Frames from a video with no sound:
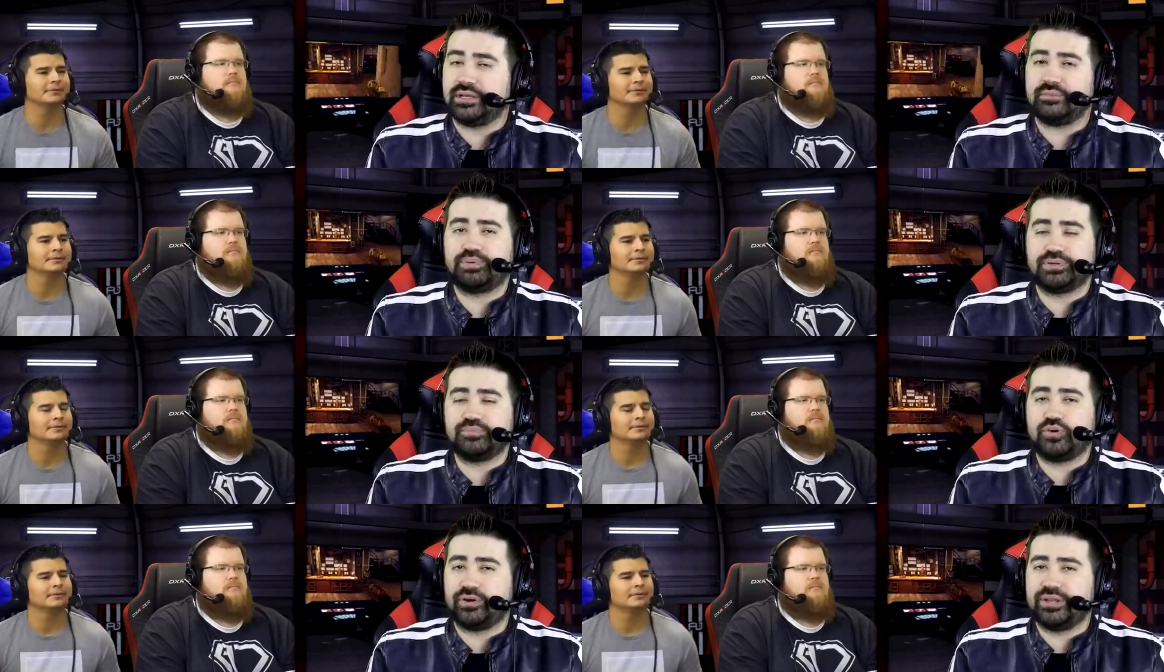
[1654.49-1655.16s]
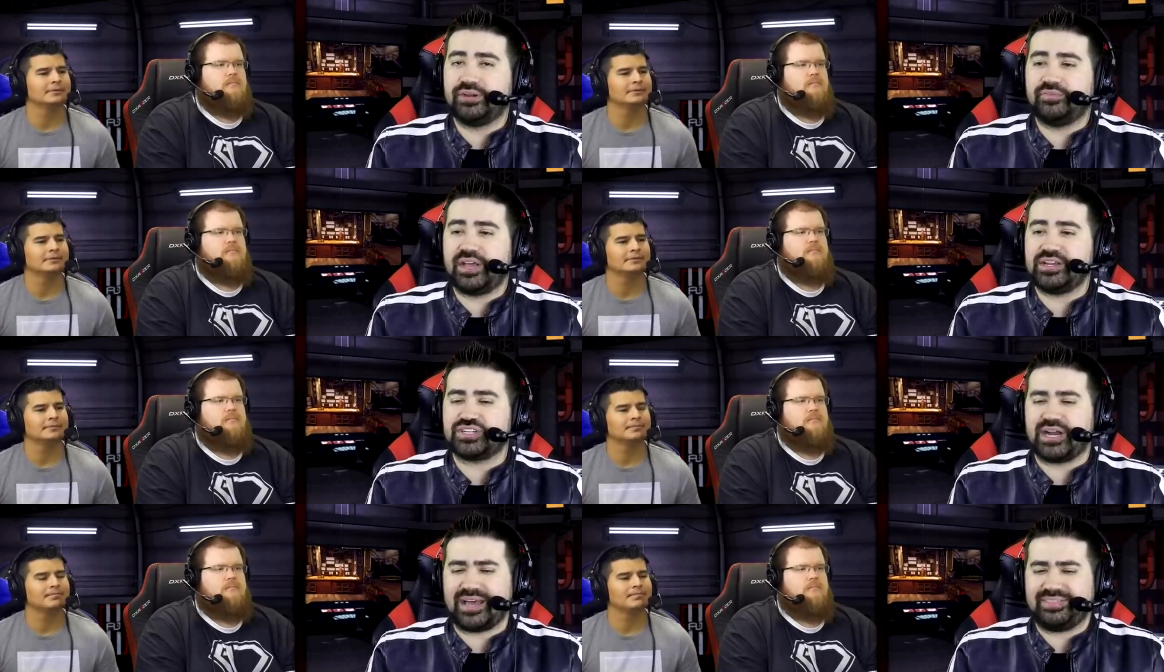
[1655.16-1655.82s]
Speaker 1: Get, put more
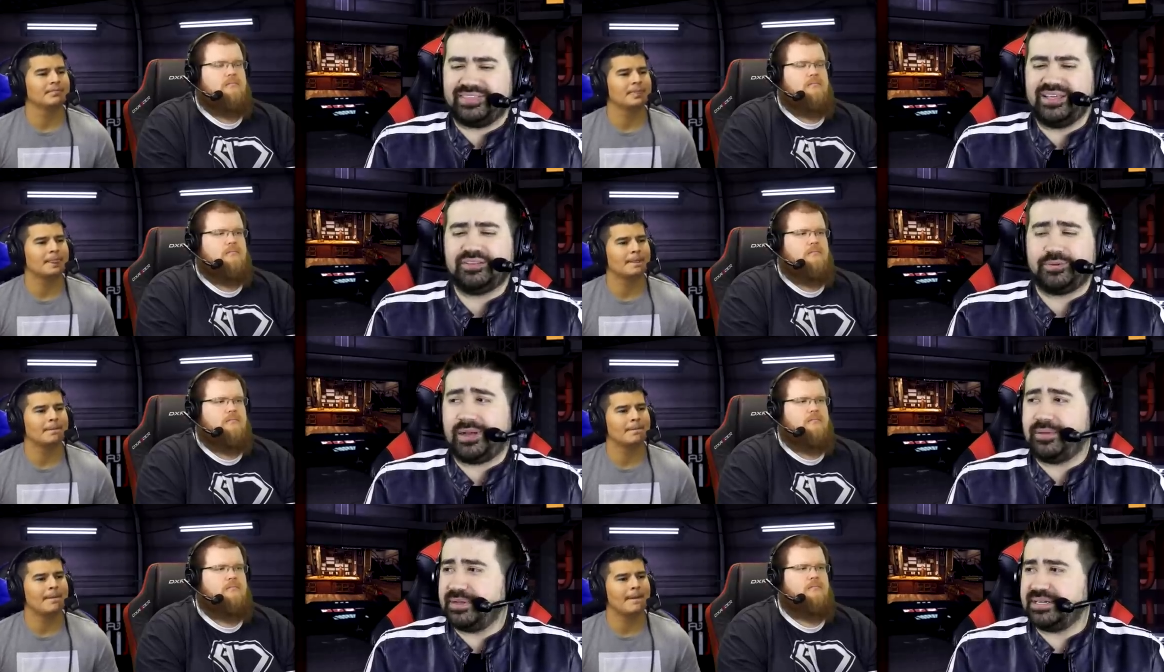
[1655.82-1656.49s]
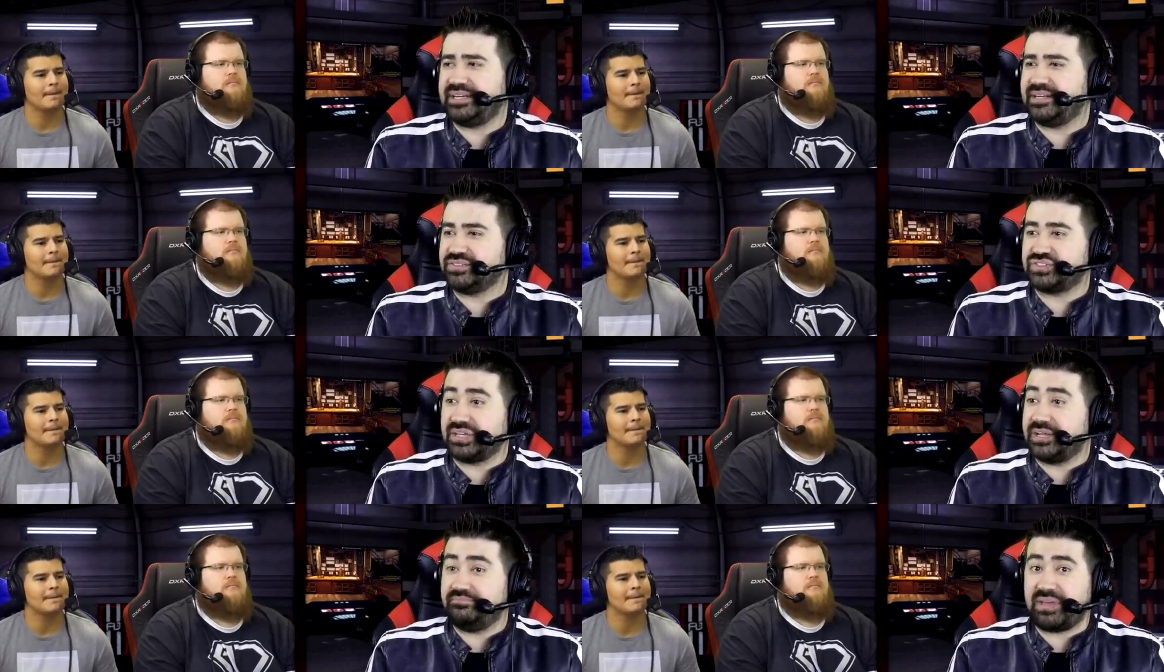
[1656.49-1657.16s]
innovation. I think there might be
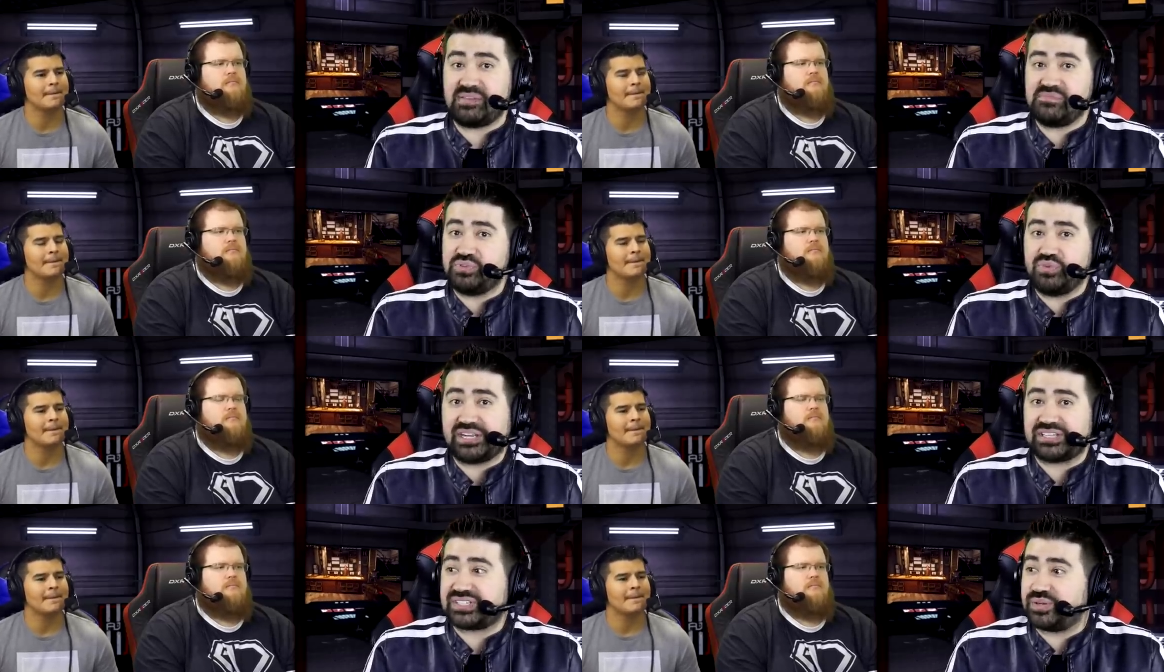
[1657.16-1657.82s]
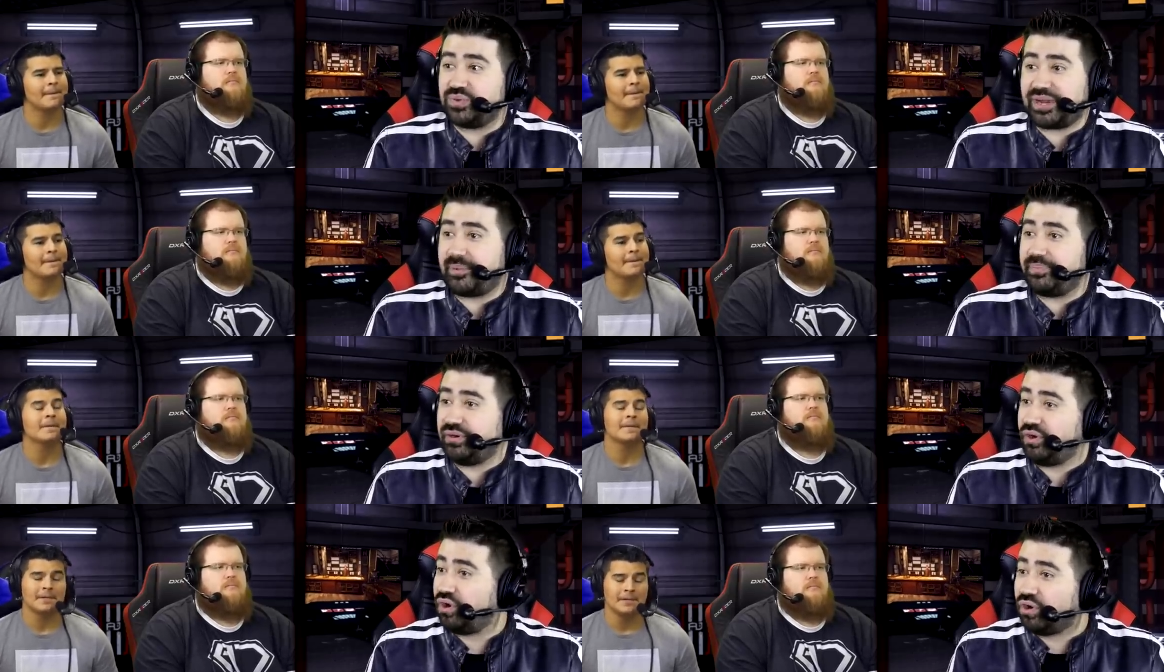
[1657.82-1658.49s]
DLC. Maybe we could see what
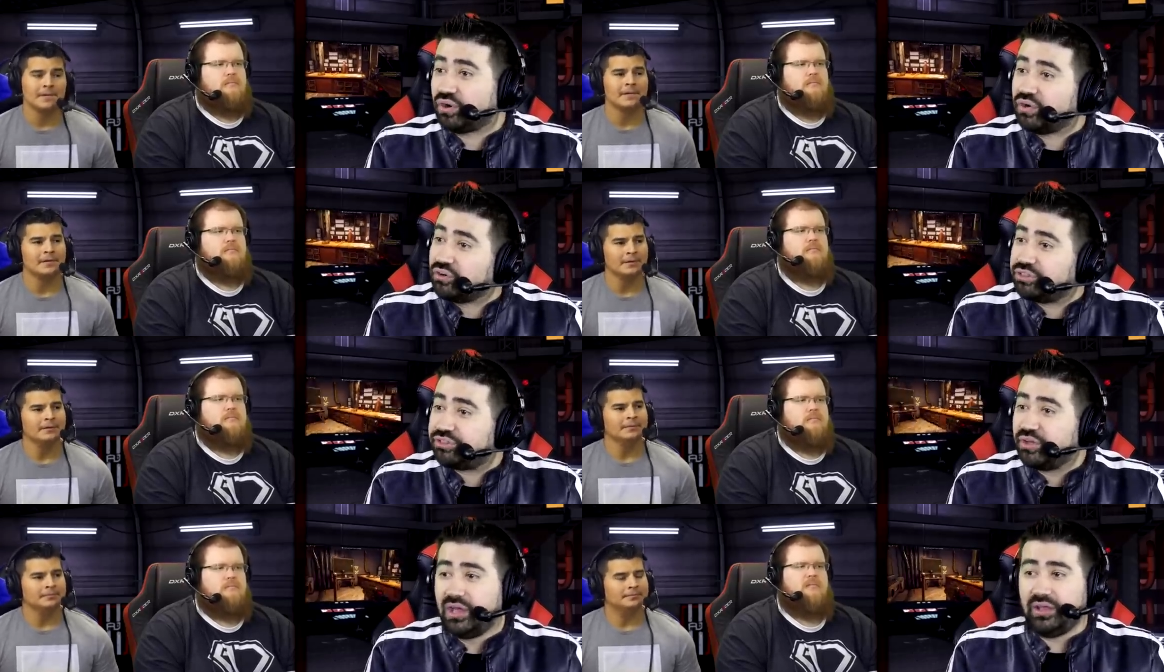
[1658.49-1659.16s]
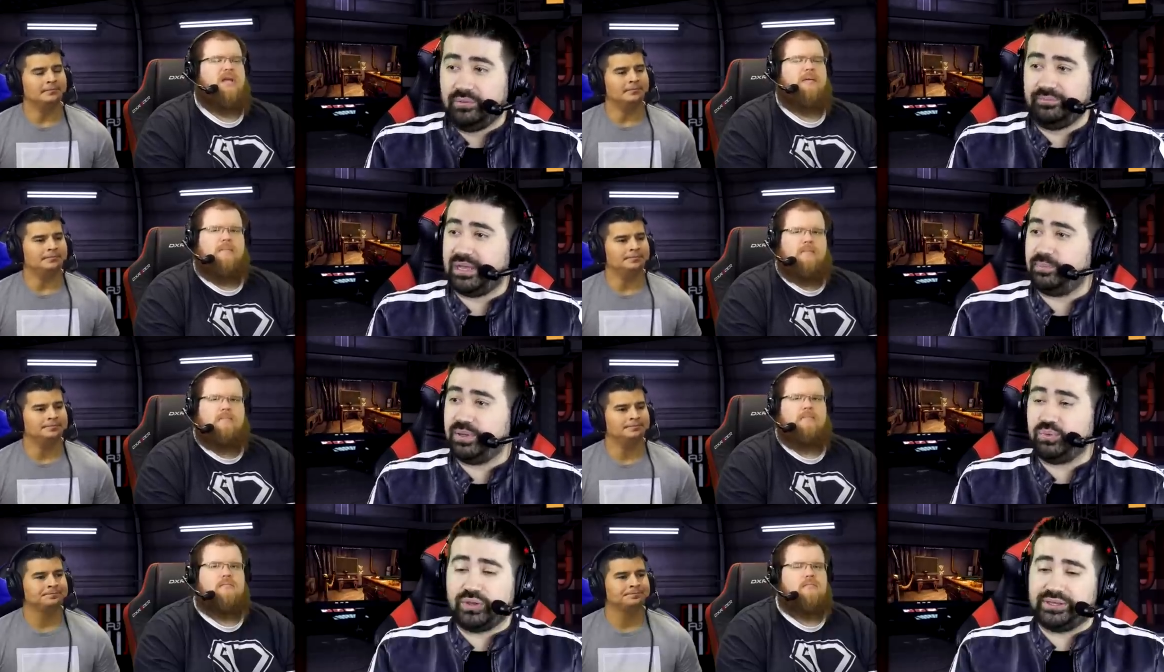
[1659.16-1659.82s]
happened to Earth. Yeah.
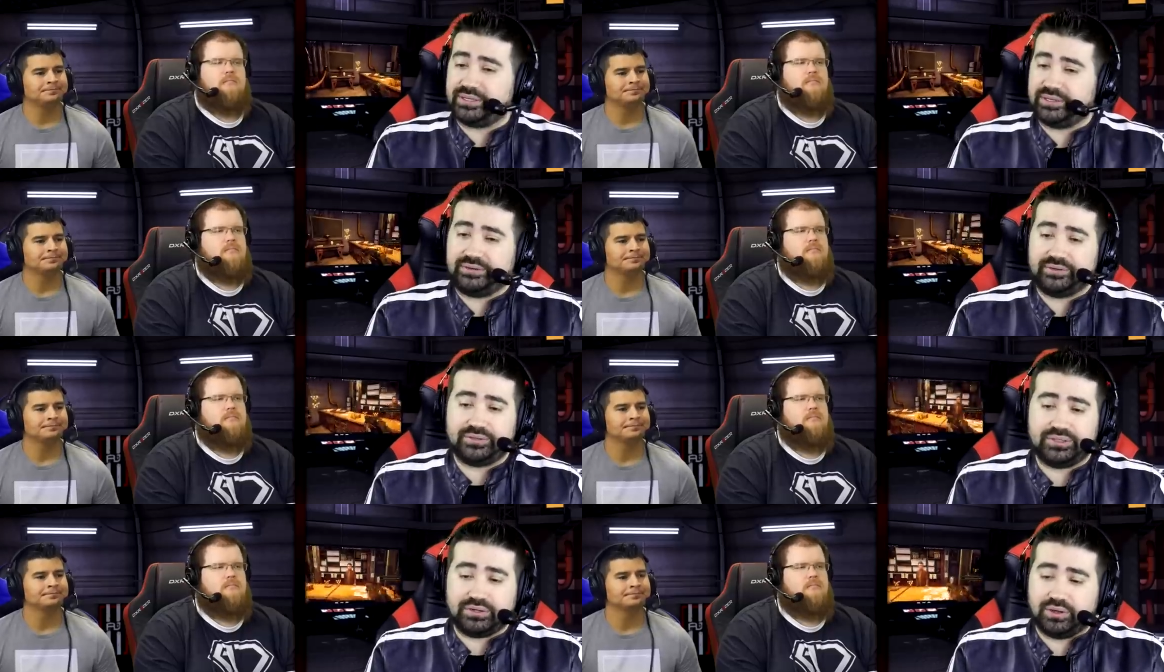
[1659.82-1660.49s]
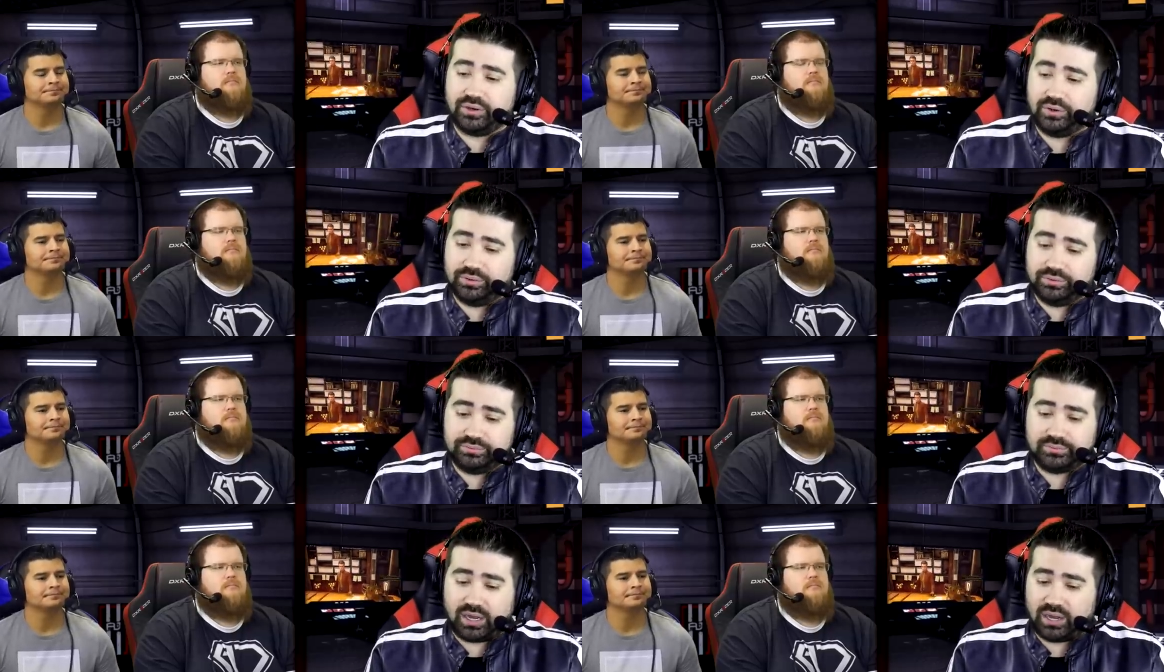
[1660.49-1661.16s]
Maybe we can, you
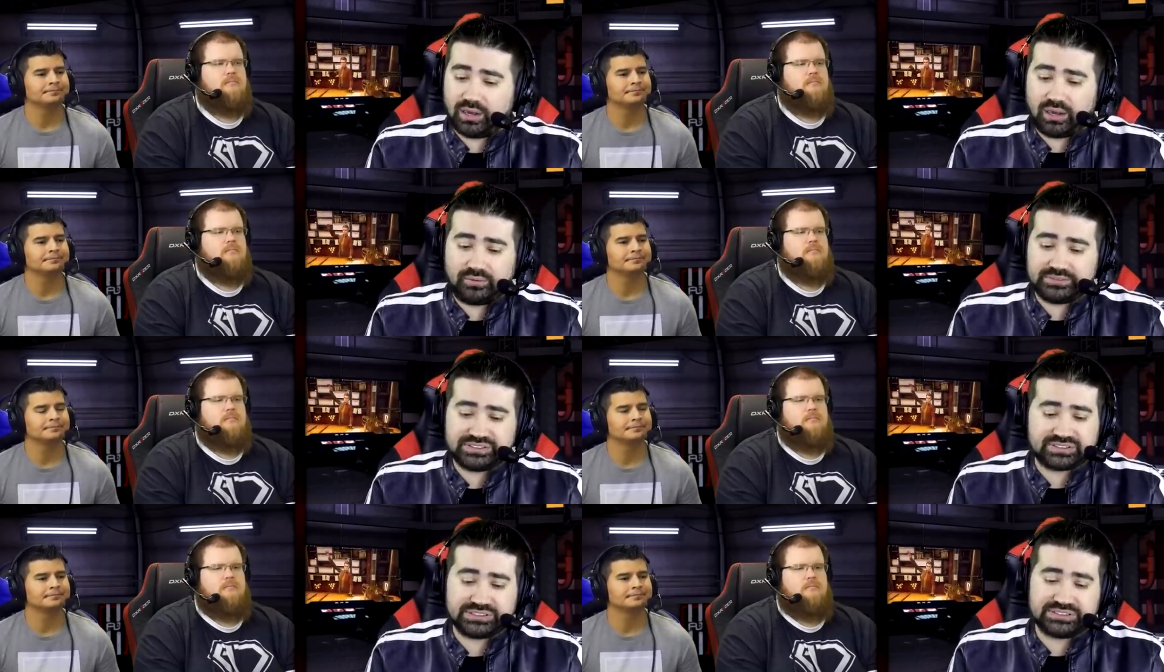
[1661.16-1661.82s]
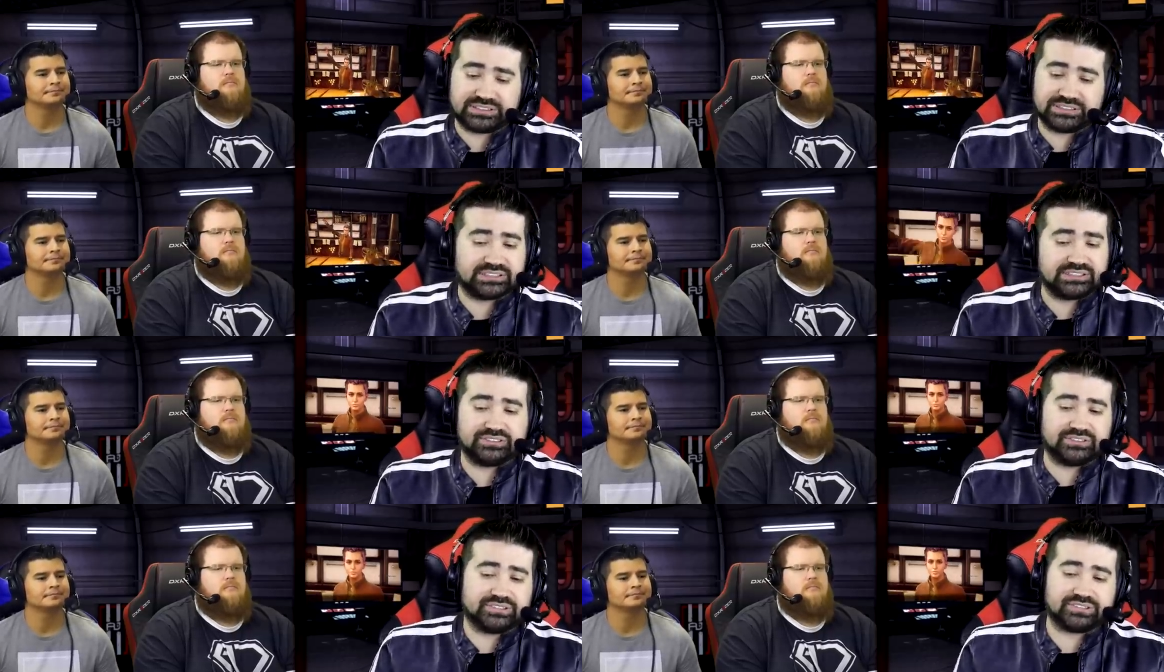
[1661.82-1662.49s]
know, obviously
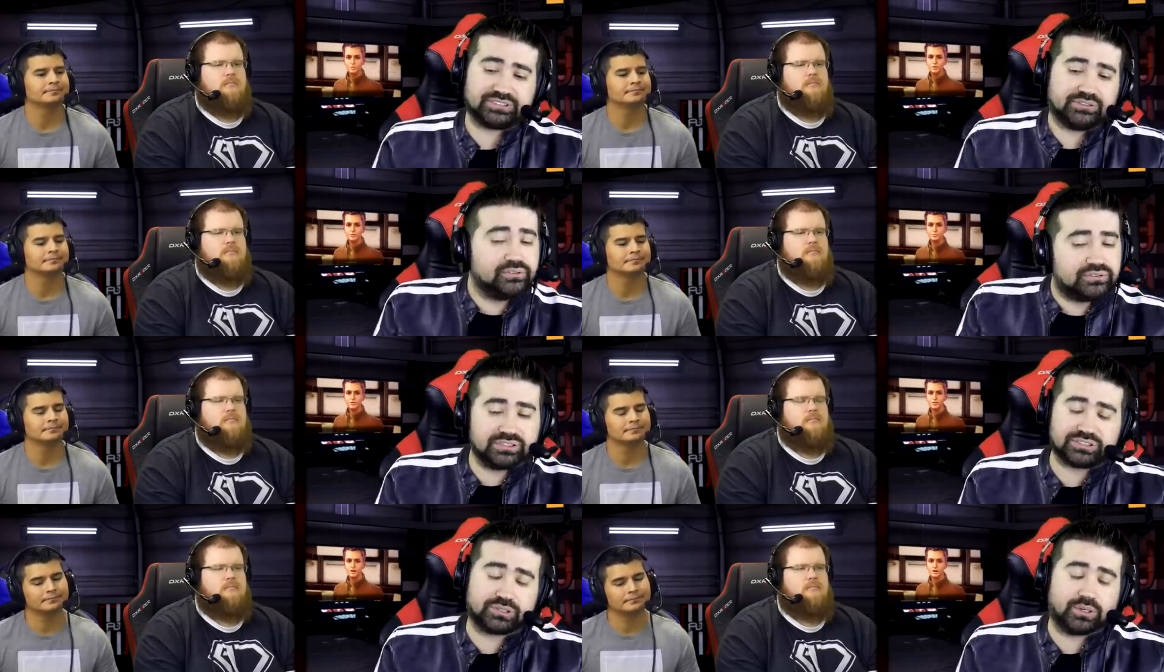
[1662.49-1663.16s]
continue this the